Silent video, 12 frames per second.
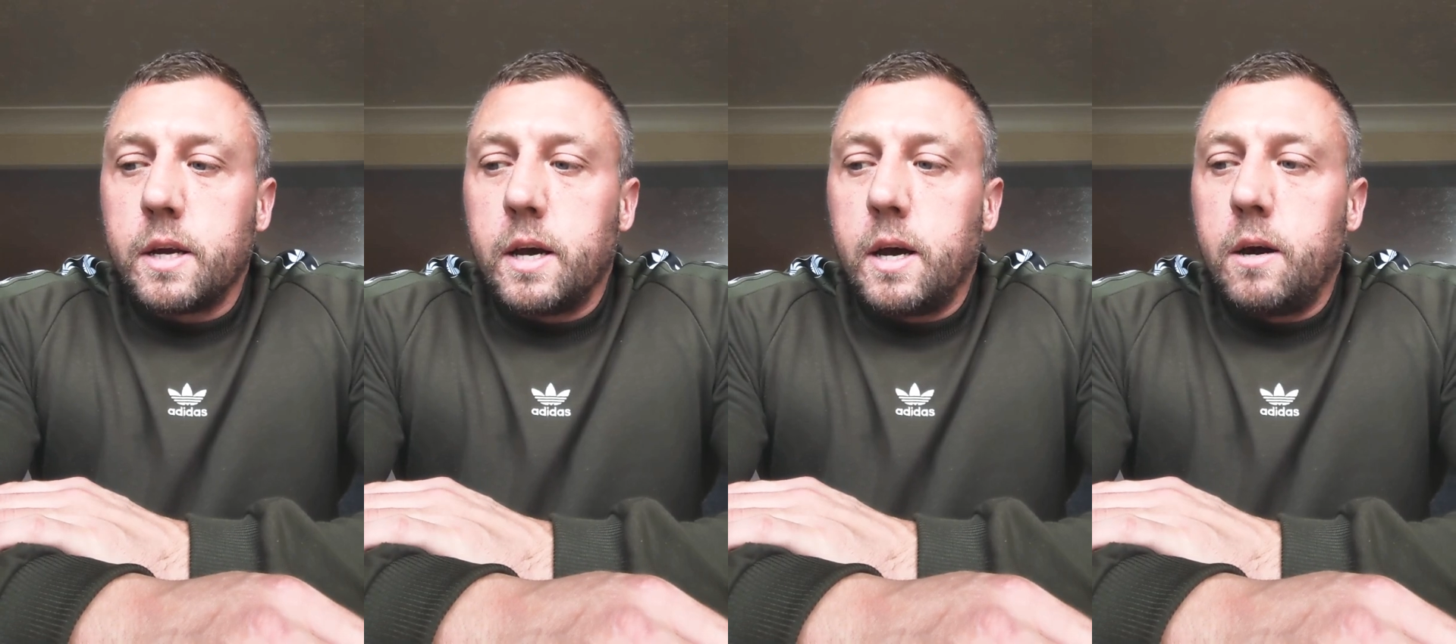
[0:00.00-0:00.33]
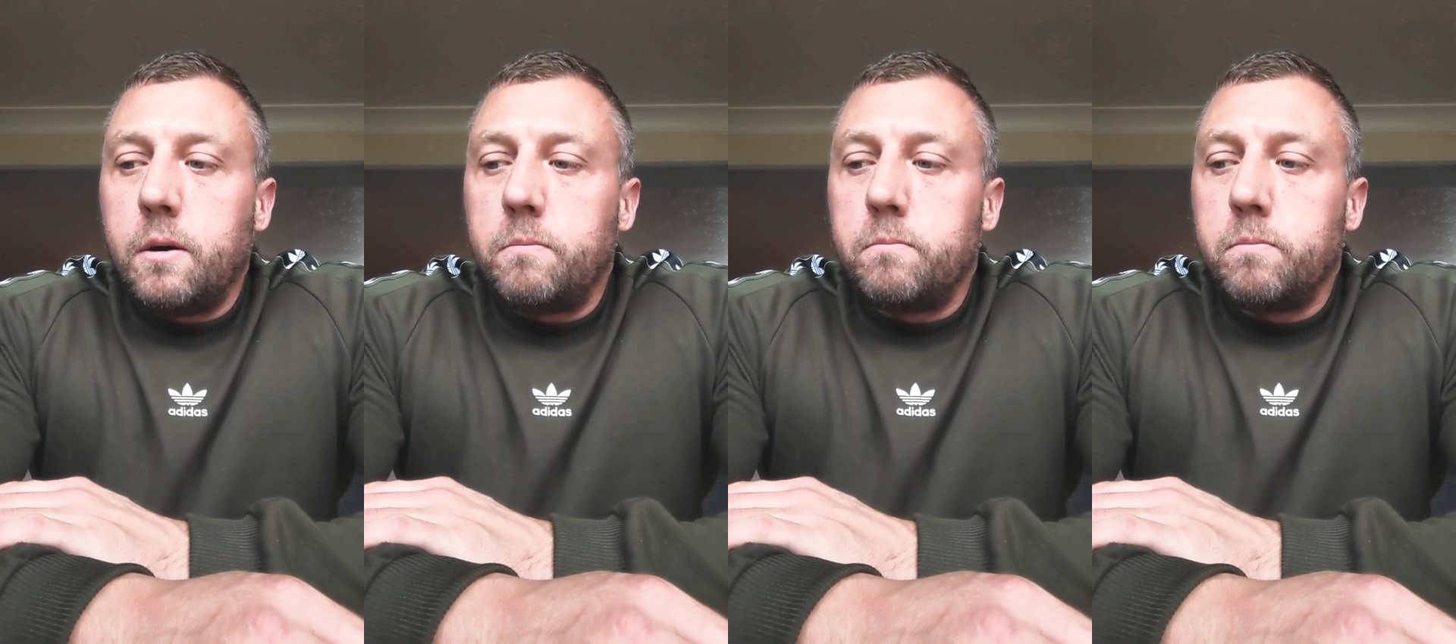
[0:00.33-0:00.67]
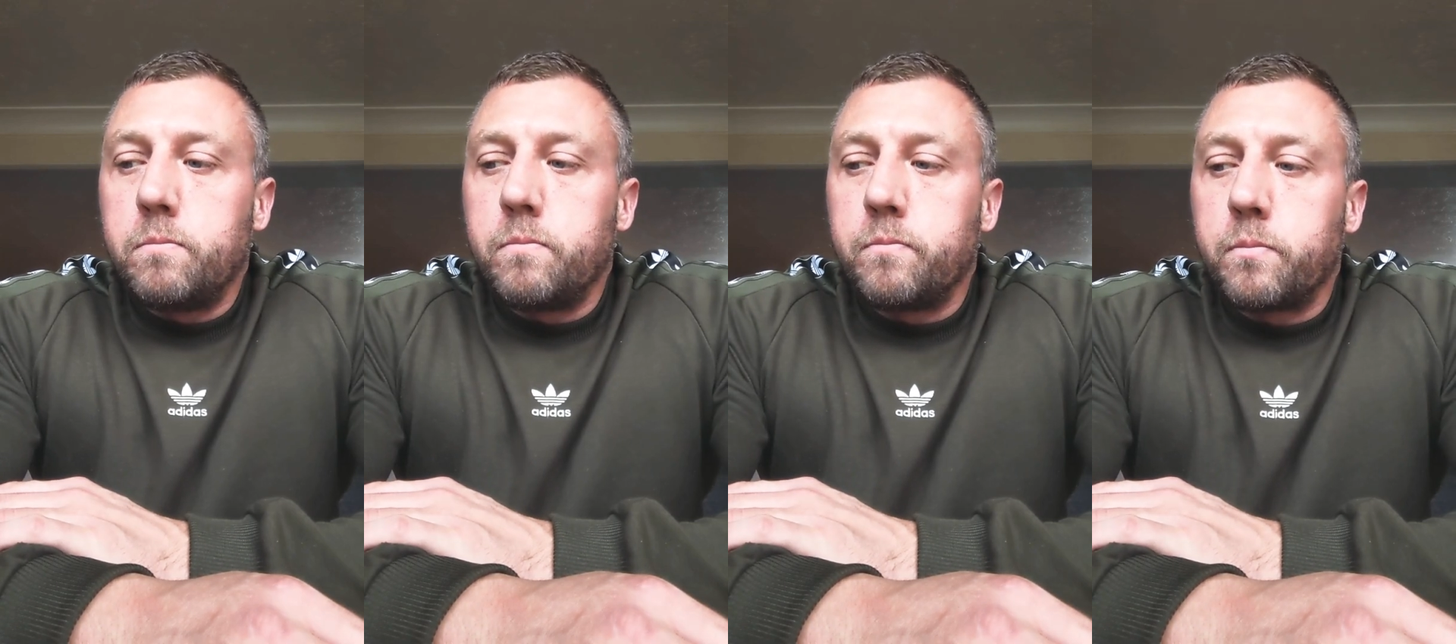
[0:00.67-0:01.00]

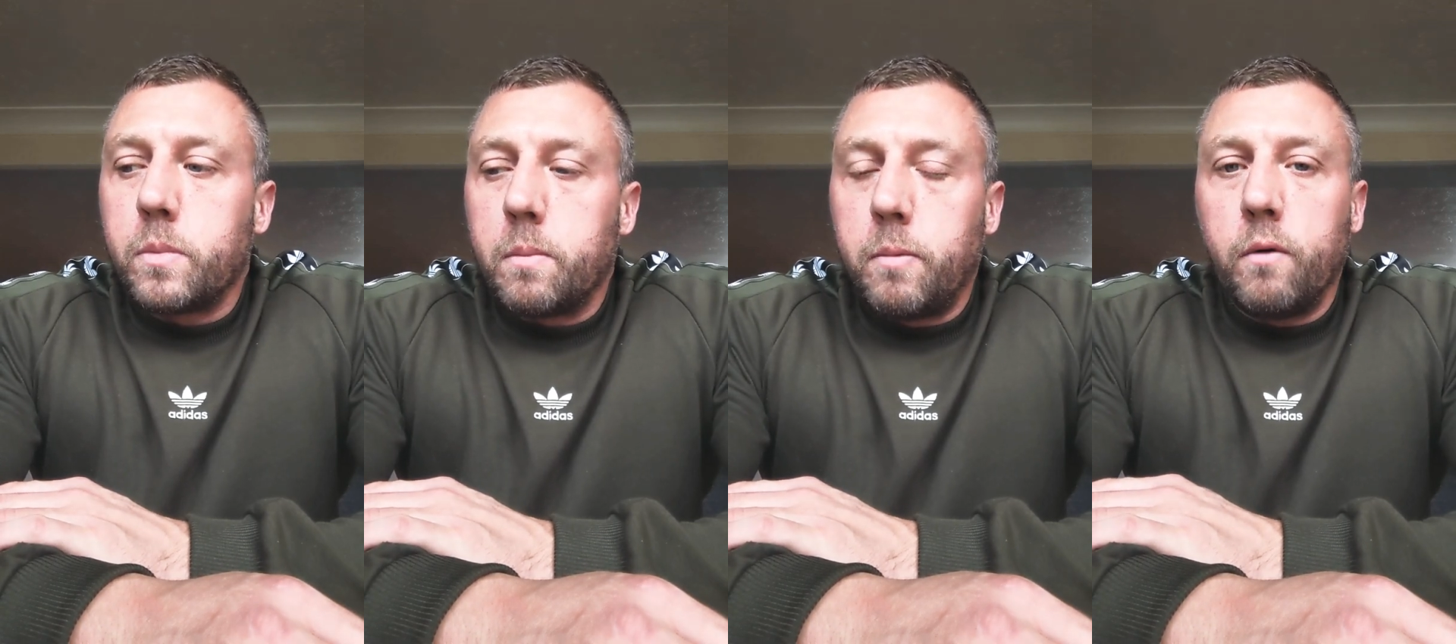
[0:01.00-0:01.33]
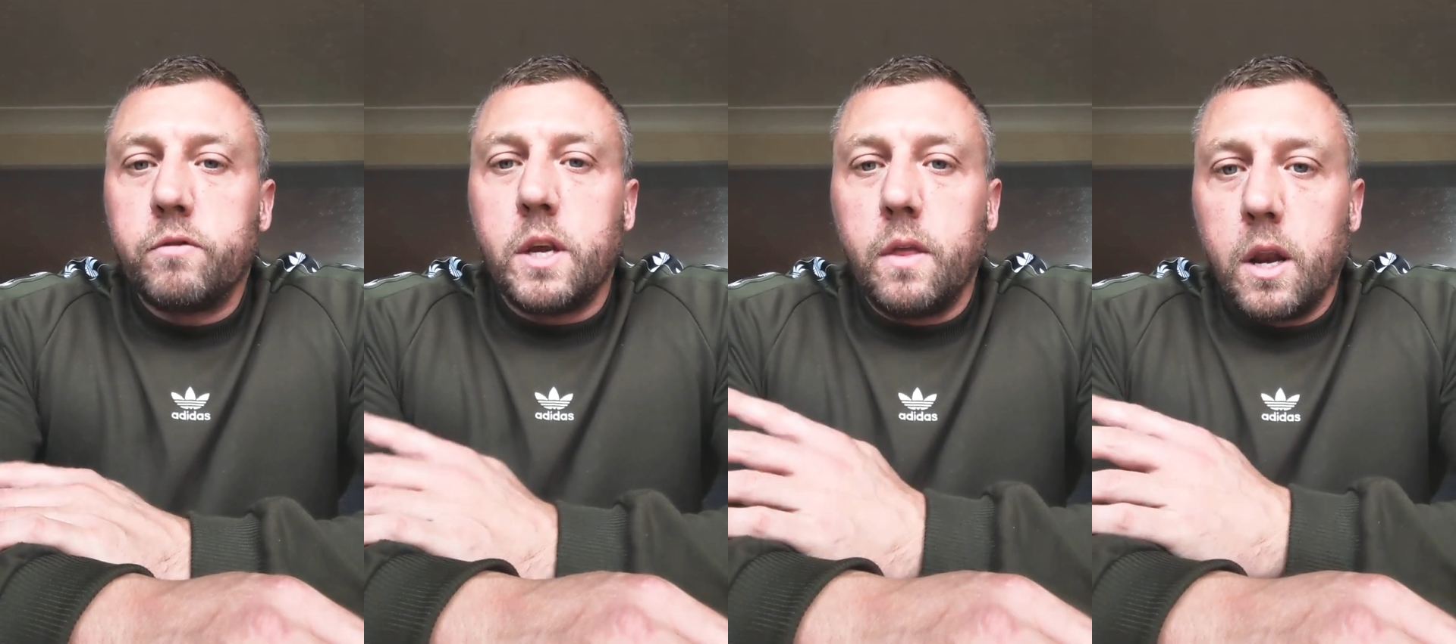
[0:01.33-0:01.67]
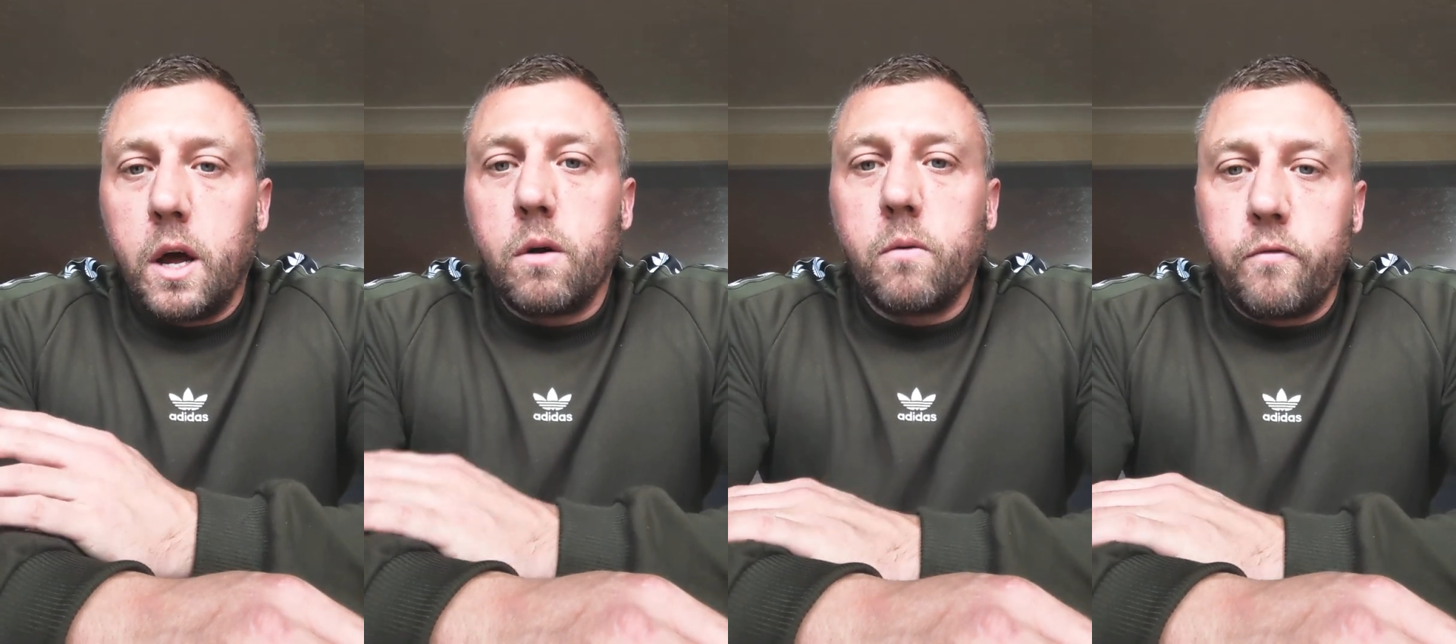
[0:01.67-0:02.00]
but obviously the
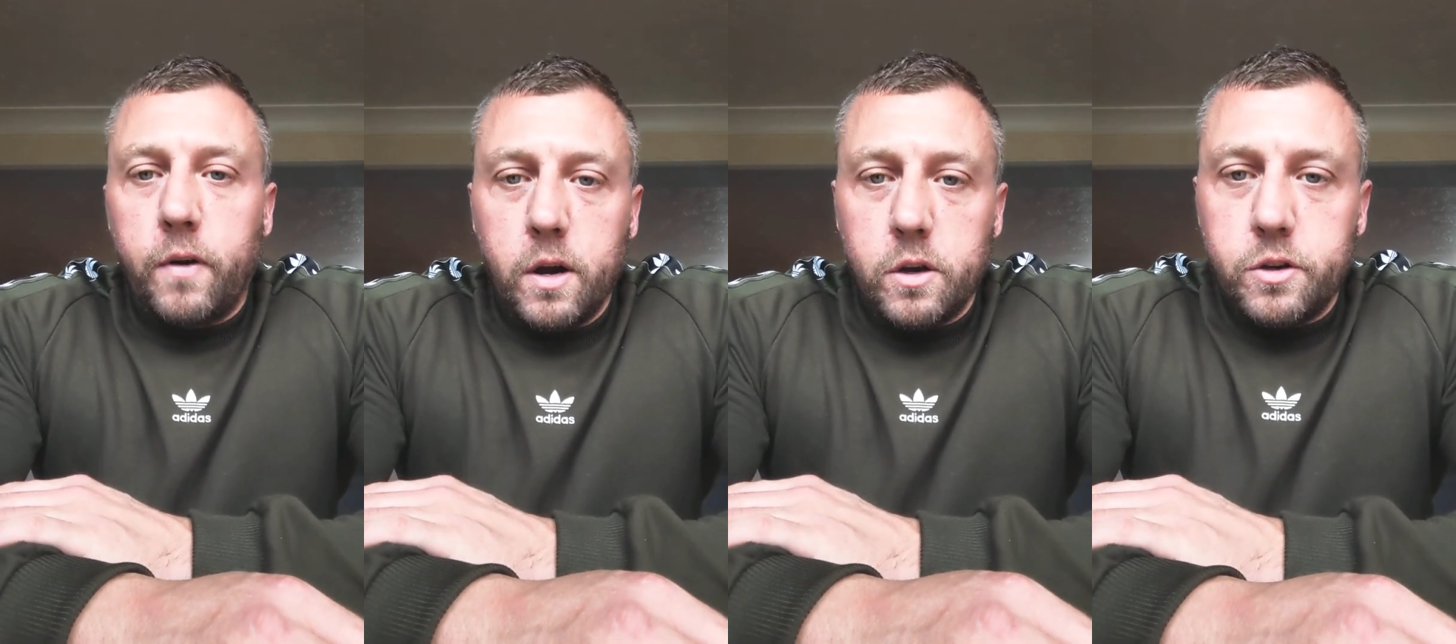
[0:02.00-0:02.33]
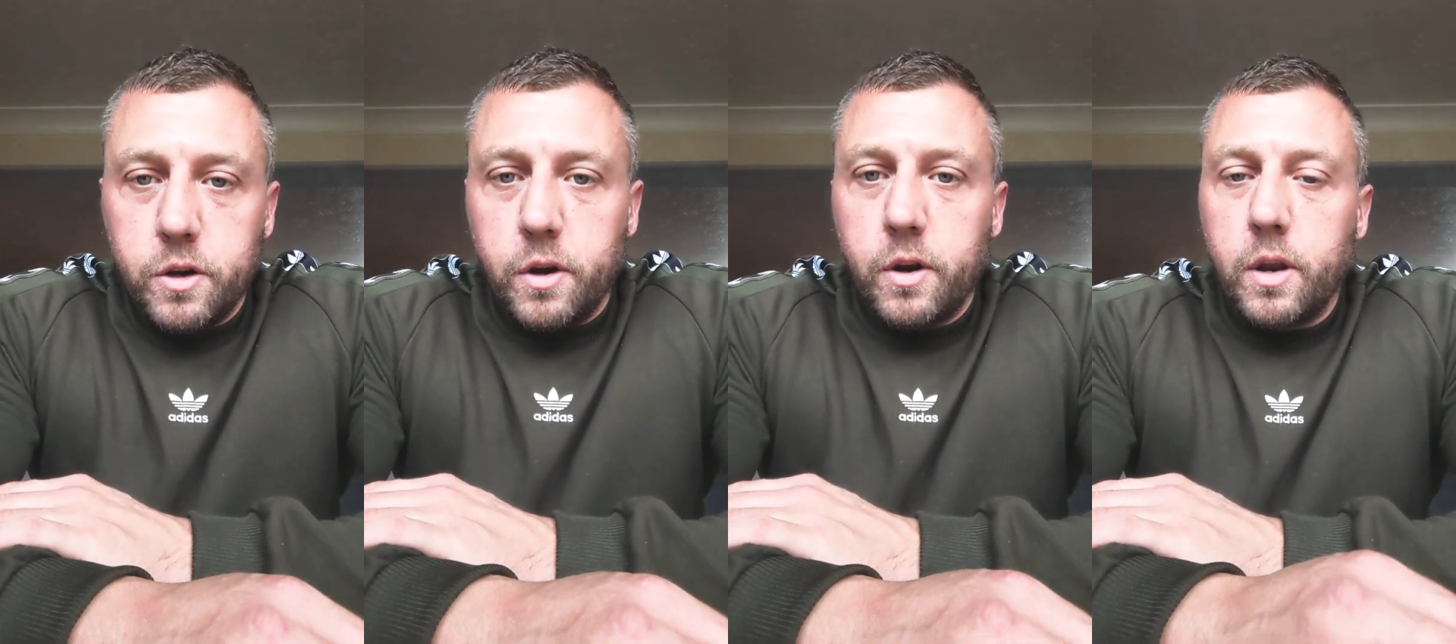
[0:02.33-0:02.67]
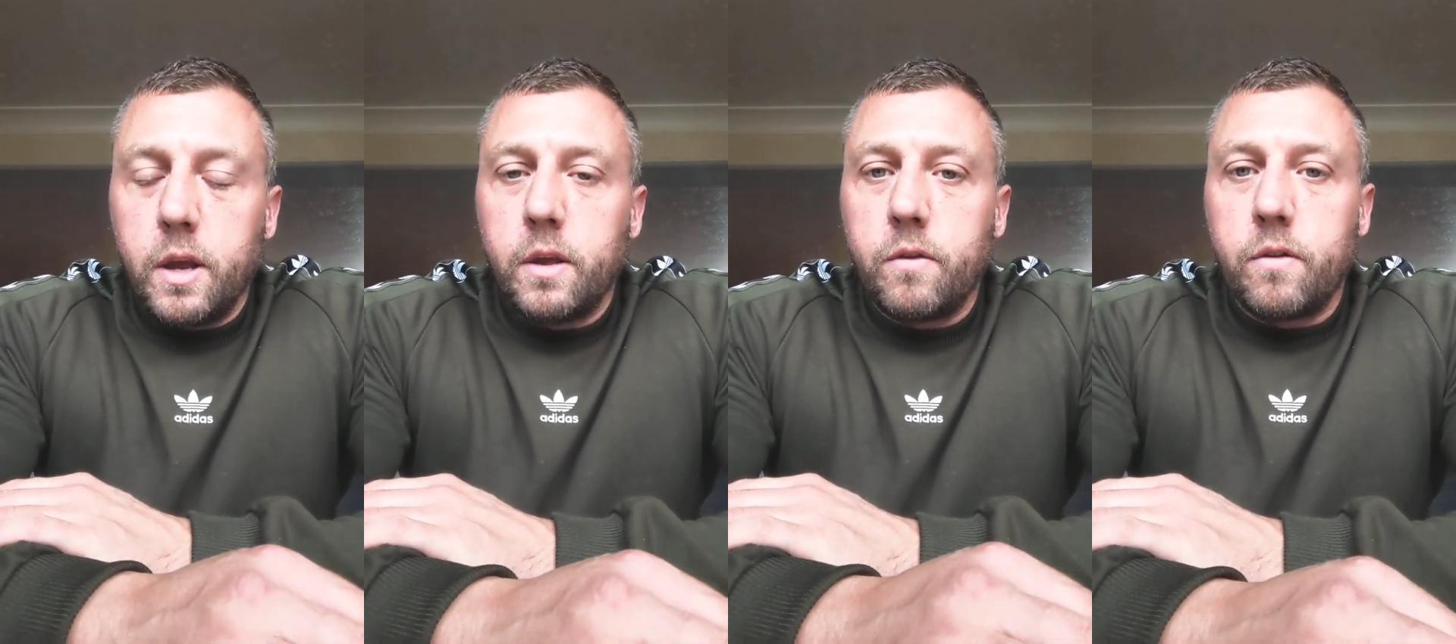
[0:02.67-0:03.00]
lung function
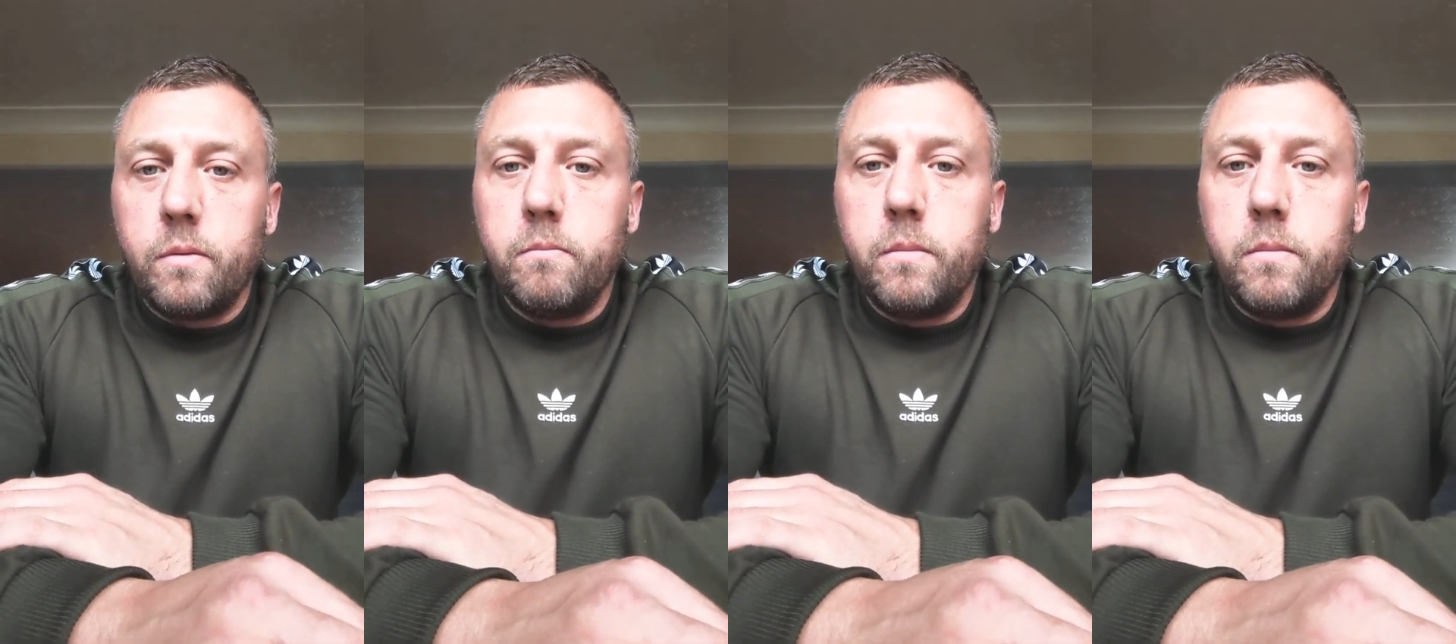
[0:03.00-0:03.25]
is